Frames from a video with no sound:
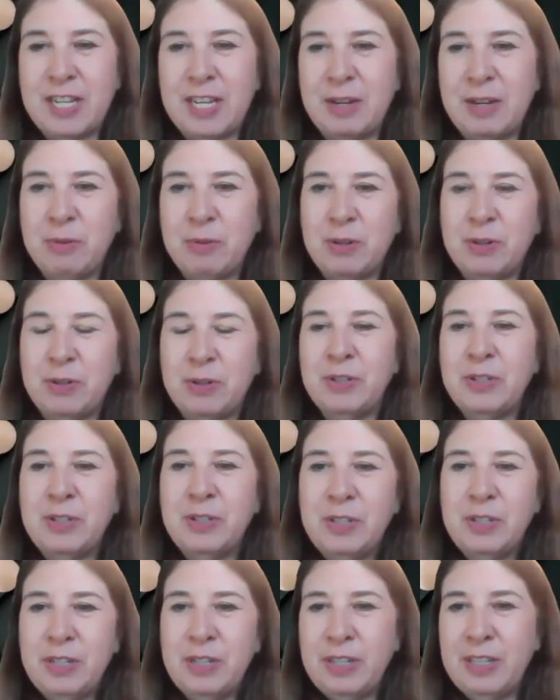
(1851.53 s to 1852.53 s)
They will
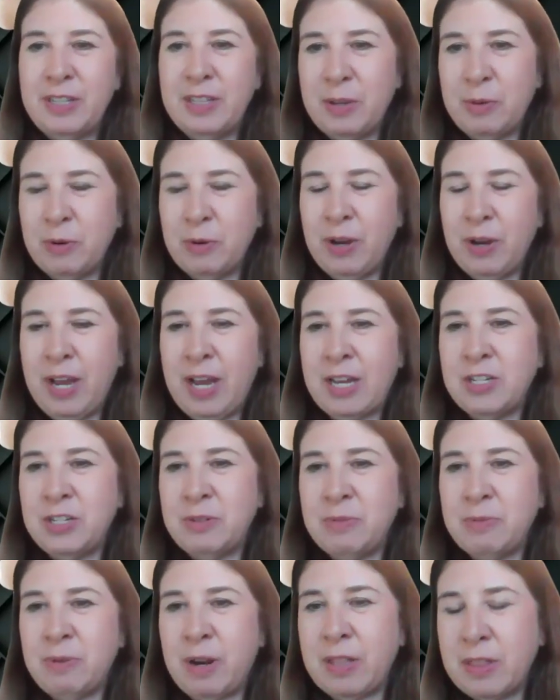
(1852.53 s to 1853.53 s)
add
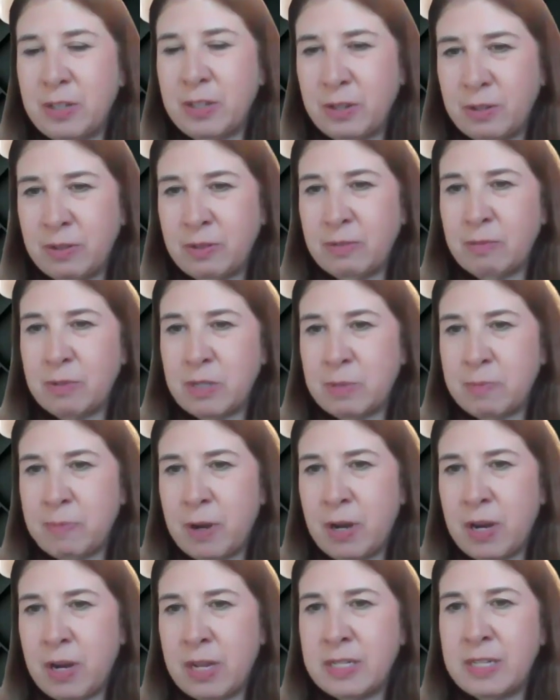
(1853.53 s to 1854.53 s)
you right. They'll
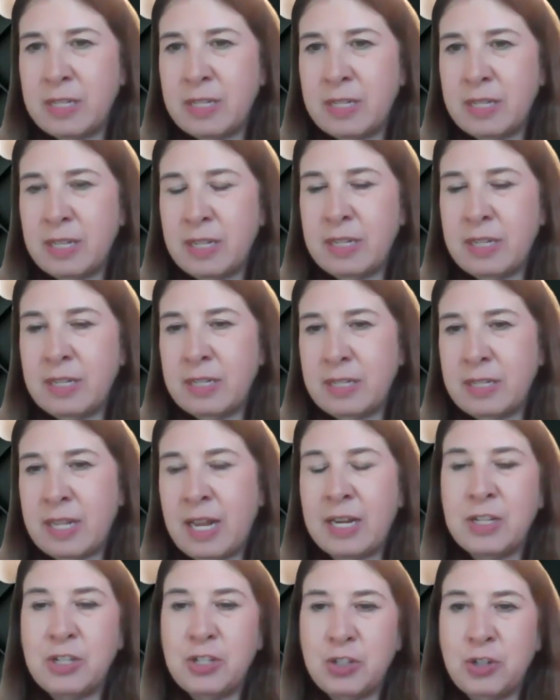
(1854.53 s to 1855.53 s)
respond.
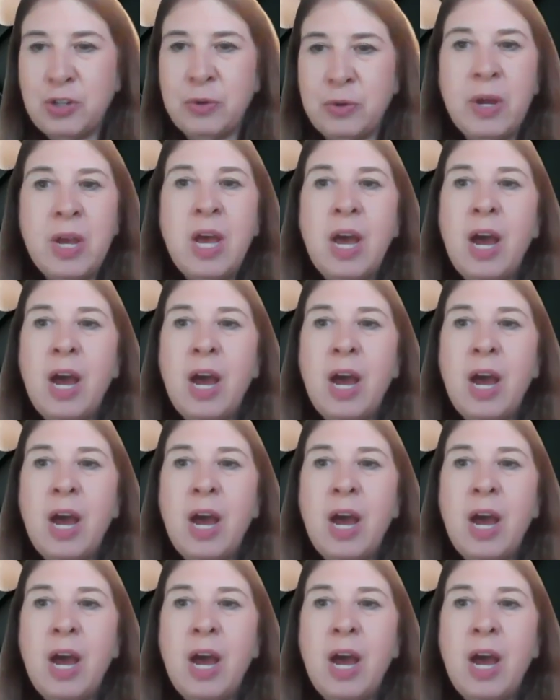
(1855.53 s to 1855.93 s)
That is true.